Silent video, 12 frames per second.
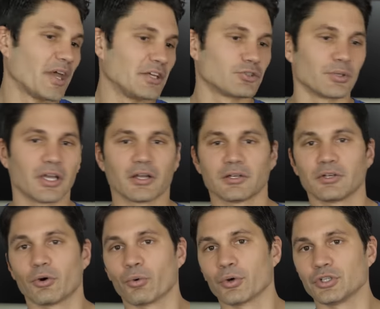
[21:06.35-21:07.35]
Patreon,
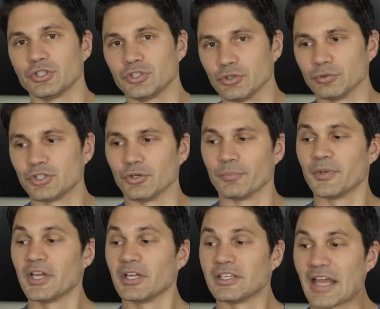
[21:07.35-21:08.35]
or YouTube.
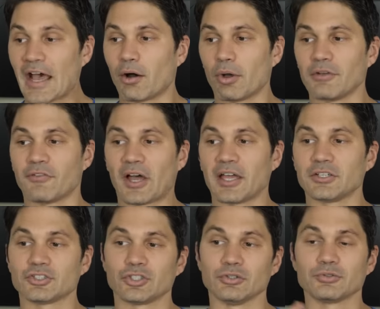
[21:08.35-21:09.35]
Now, if I had
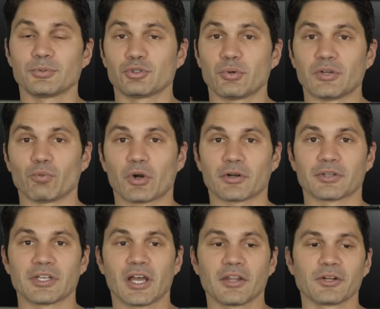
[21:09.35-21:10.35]
to choose between one or
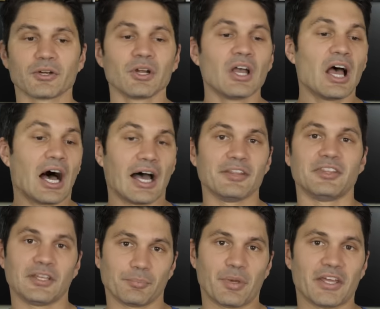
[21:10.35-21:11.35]
the other, I
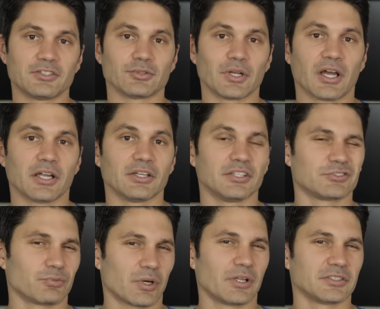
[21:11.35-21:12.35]
think Patreon
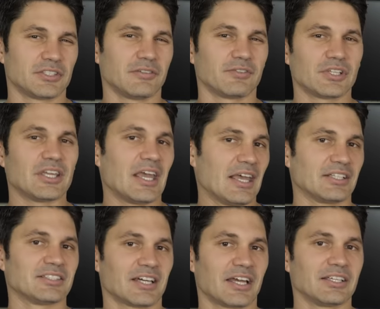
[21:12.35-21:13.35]
is relatively
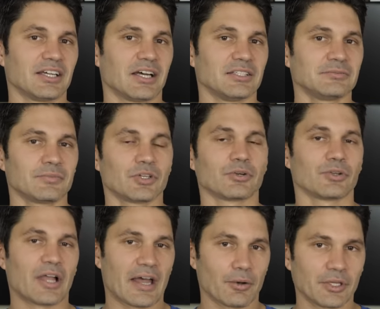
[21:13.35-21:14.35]
anti-gun. They're
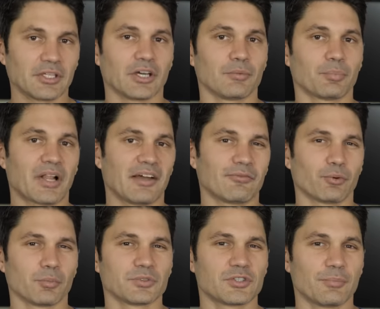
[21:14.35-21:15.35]
allowing gun
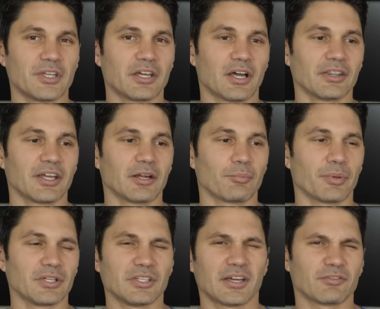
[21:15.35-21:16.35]
platforms to be on there,
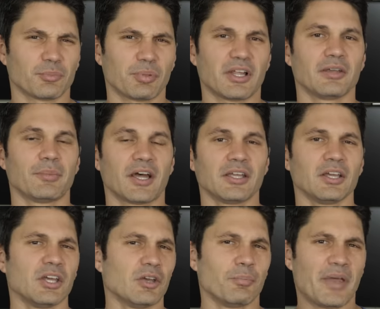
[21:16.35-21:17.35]
but you have to play by
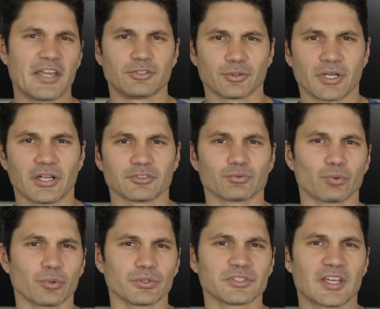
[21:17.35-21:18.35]
Patreon's
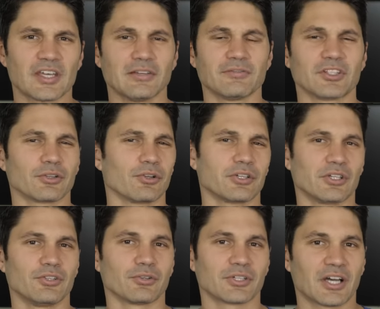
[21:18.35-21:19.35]
rules. They even look at
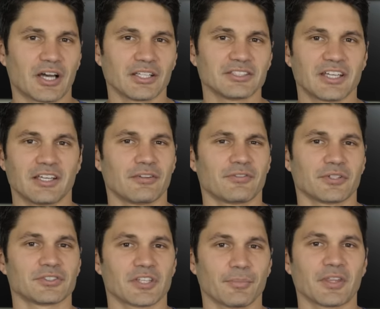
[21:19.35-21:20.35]
your content, and if
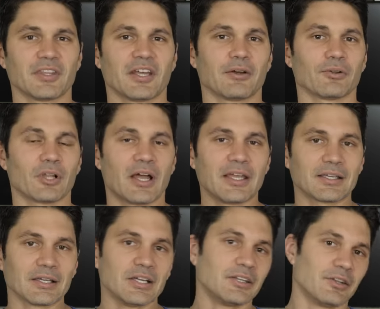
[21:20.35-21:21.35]
there's something they don't like,
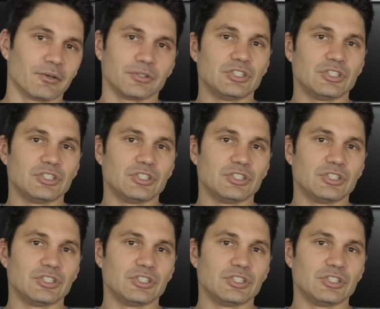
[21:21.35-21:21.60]
they'll